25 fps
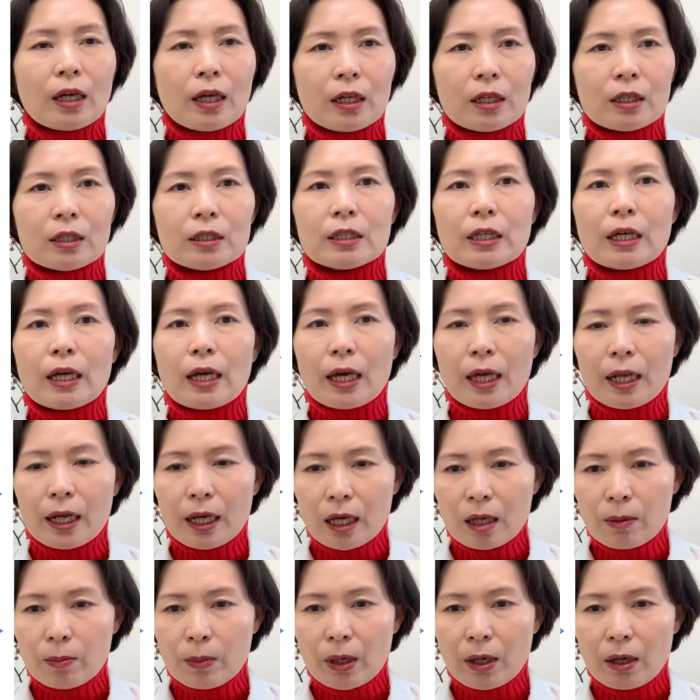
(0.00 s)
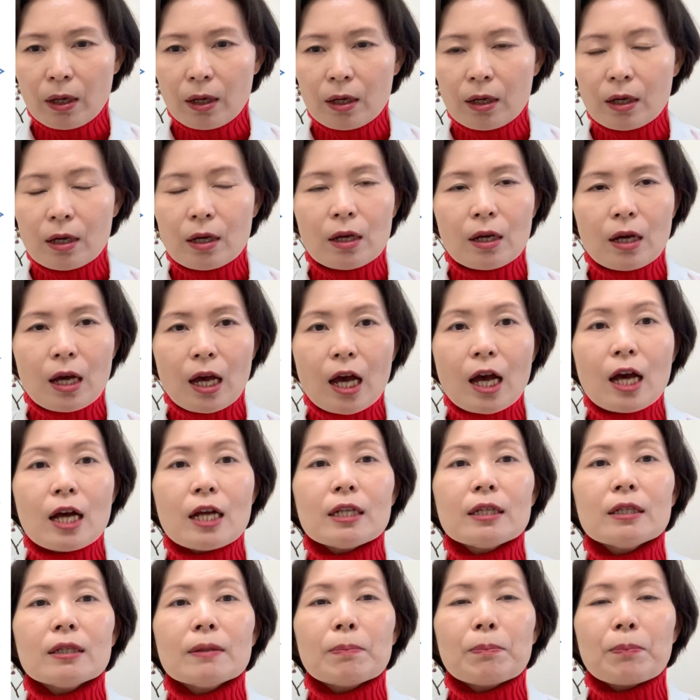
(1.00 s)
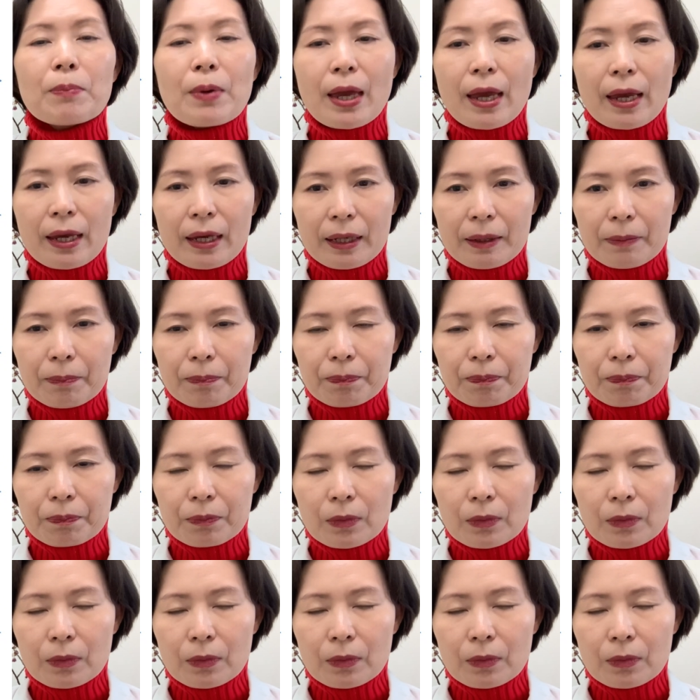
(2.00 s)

and edema, and pain.